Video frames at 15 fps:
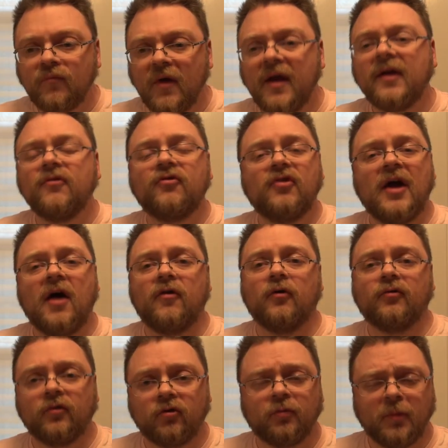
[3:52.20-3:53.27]
I can see how
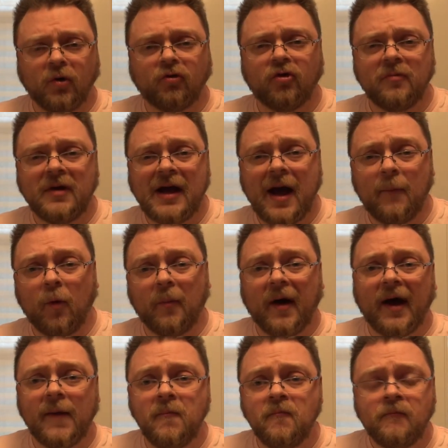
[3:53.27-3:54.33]
those are supposed to be apple
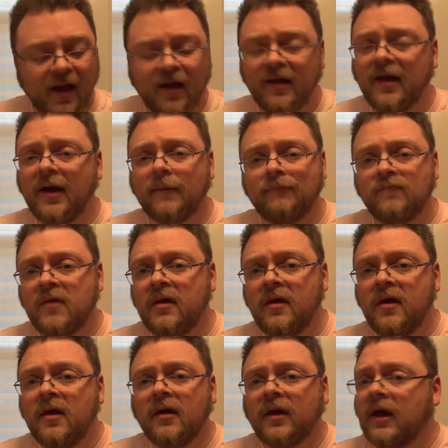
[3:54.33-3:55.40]
pie. Again,
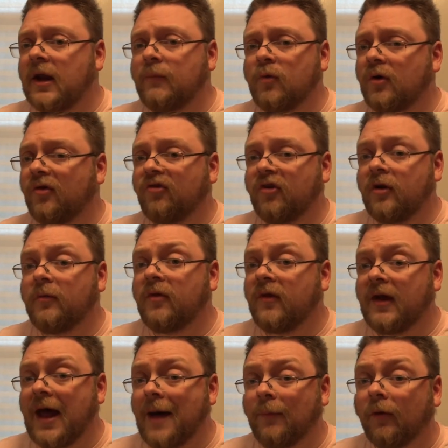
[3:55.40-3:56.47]
getting more cinnamon
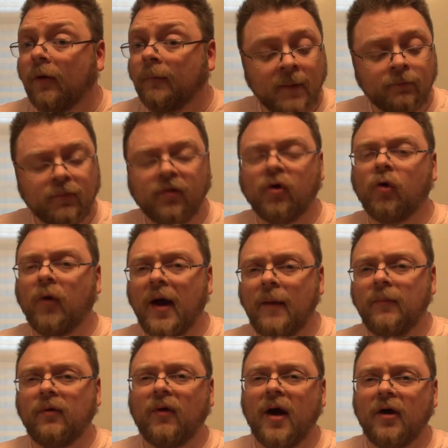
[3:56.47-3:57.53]
than apple. But the
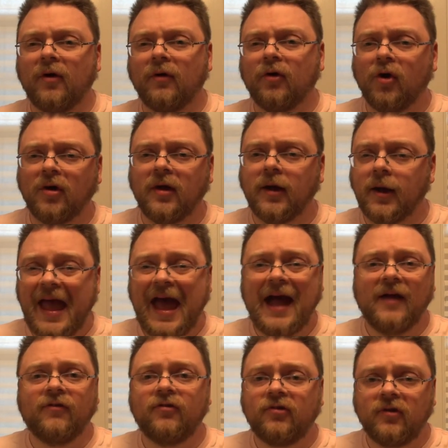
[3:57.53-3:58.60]
graham cracker cookie
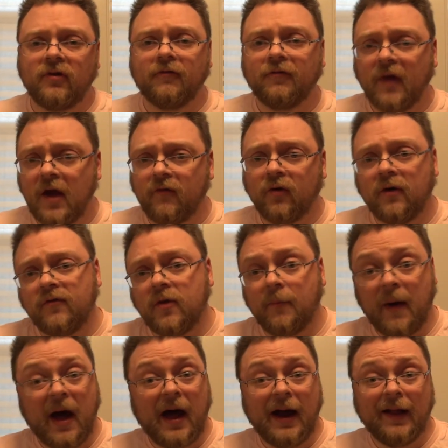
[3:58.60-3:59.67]
adds to the flavor of the
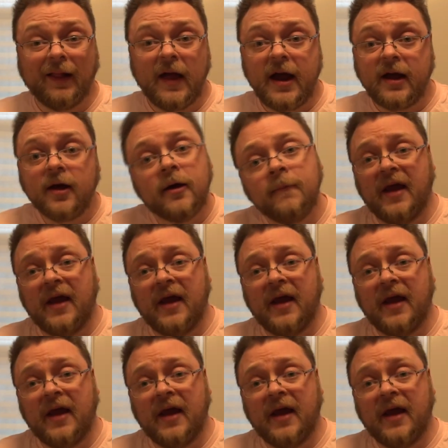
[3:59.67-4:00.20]
pie-like